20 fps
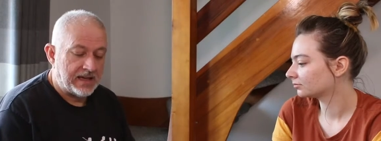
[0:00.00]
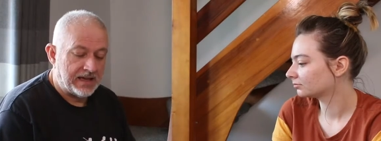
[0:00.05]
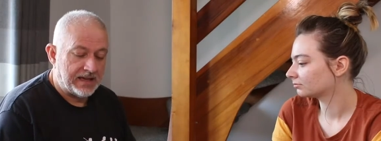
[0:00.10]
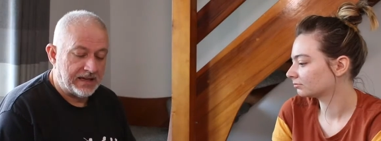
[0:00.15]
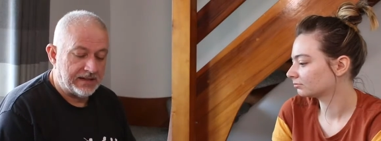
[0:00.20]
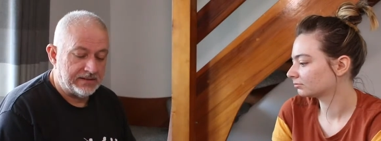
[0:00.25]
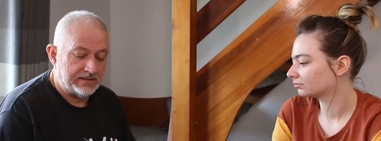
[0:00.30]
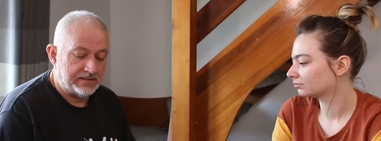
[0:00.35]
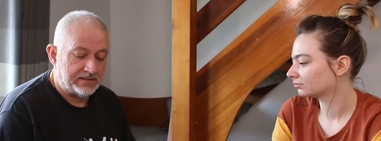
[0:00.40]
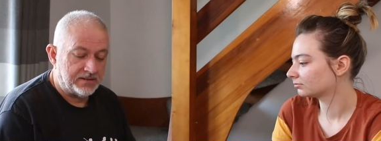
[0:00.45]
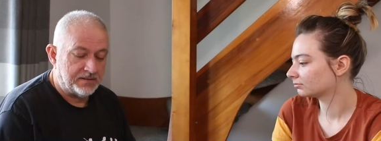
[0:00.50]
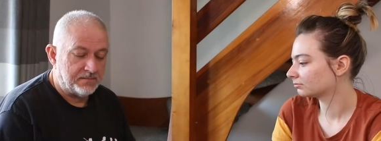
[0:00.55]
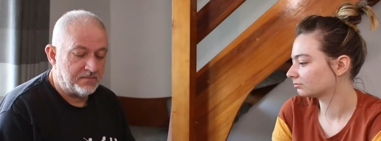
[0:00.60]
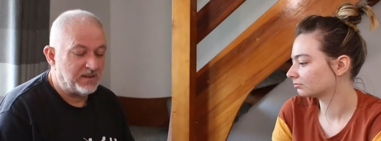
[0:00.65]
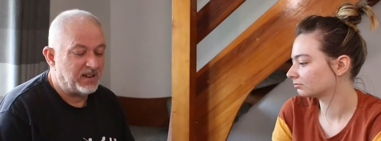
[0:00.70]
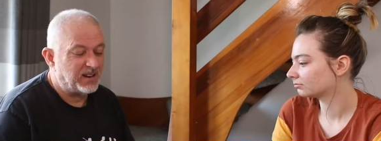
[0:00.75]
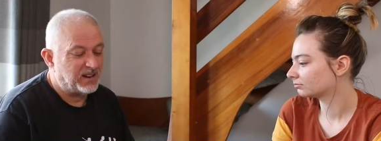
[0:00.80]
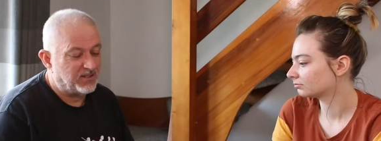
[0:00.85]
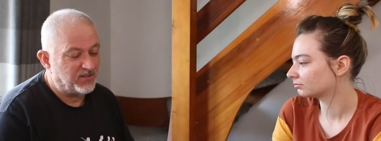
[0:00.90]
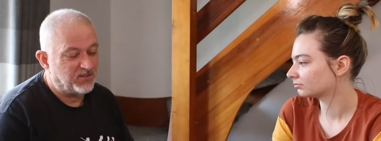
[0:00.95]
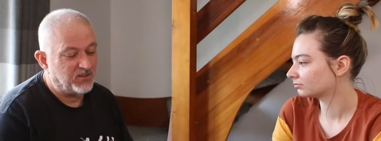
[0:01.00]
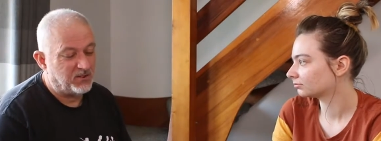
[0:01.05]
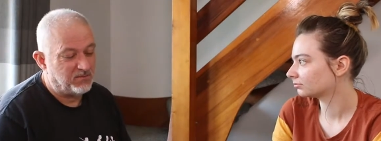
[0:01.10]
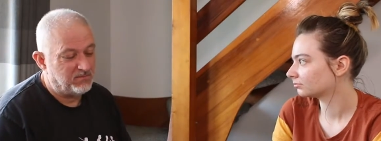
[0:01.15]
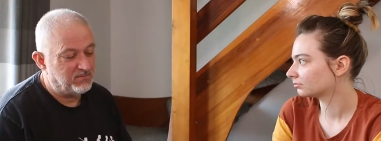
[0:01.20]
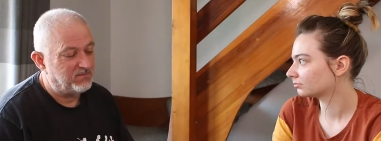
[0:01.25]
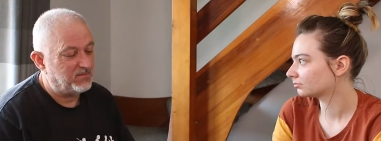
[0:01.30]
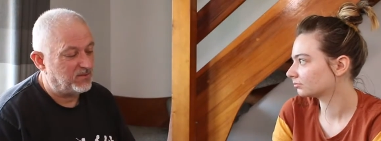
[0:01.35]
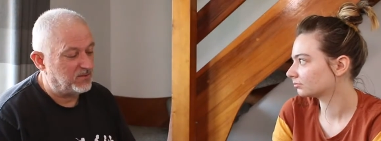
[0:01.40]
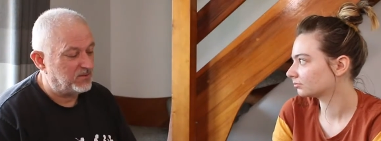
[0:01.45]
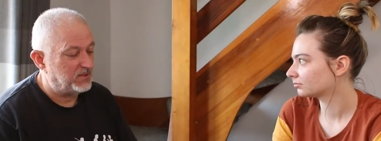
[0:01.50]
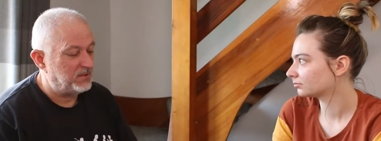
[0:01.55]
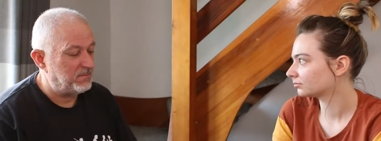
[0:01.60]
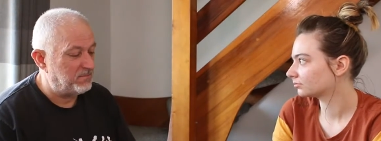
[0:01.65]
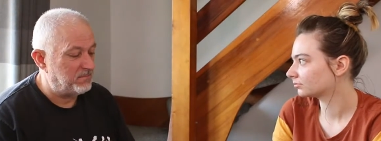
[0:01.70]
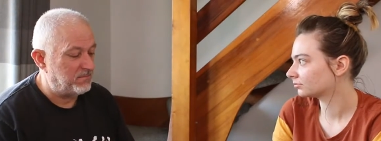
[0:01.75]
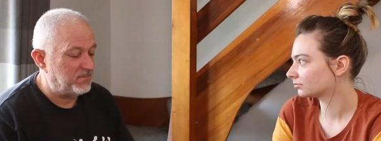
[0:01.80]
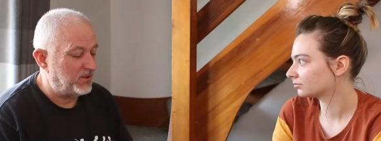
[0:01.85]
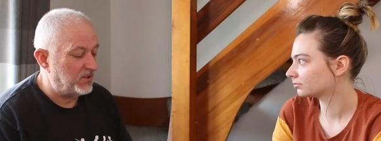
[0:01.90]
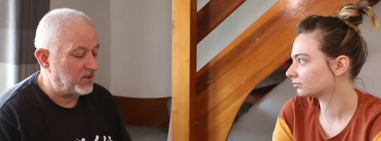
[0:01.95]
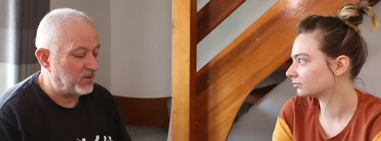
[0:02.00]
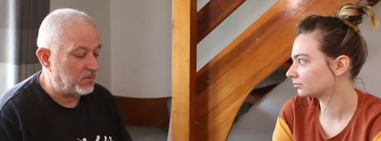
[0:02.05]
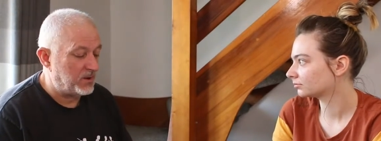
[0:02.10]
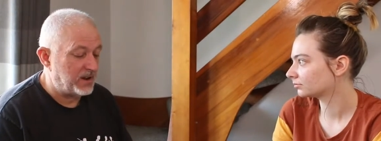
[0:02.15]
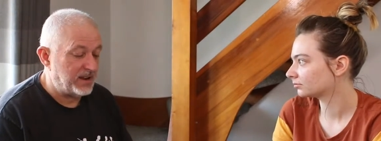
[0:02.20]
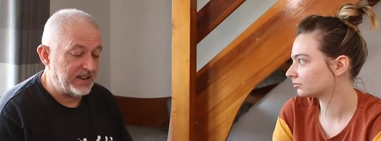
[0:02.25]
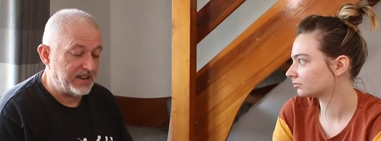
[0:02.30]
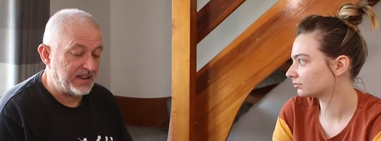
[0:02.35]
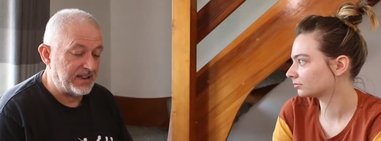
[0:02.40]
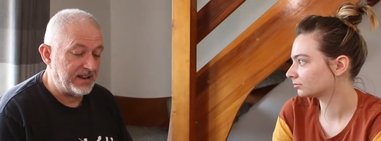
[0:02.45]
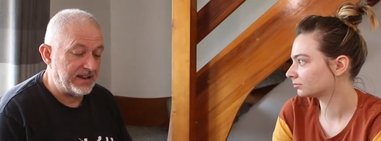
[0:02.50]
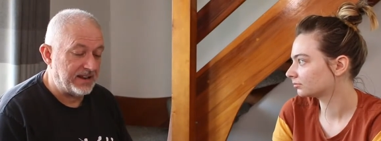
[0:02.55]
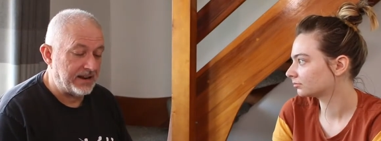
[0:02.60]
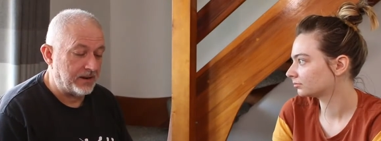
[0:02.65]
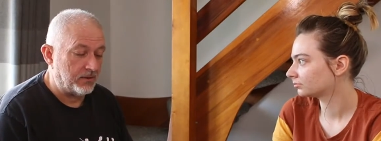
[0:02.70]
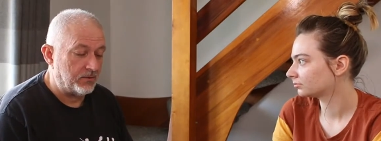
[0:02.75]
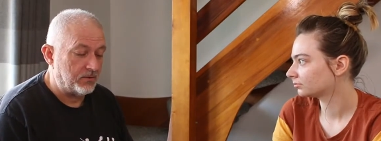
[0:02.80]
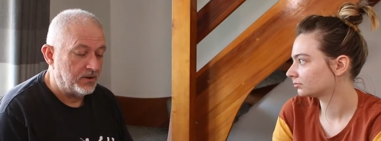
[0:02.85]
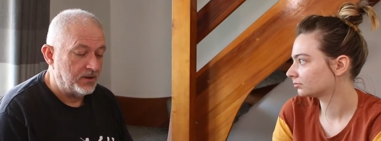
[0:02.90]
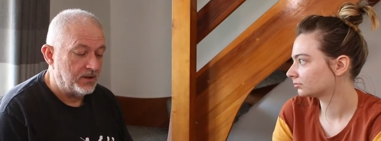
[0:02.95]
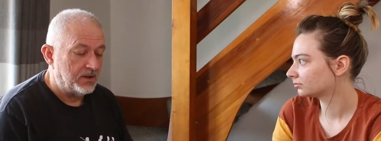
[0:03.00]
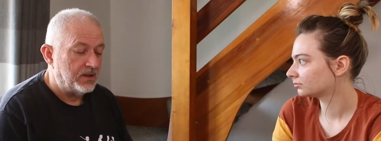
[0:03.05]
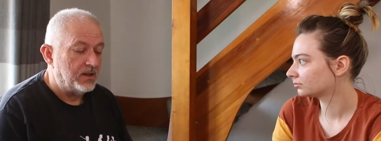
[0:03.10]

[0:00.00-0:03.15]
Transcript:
Speaker 1: and um, and I've gone obviously the other way again now.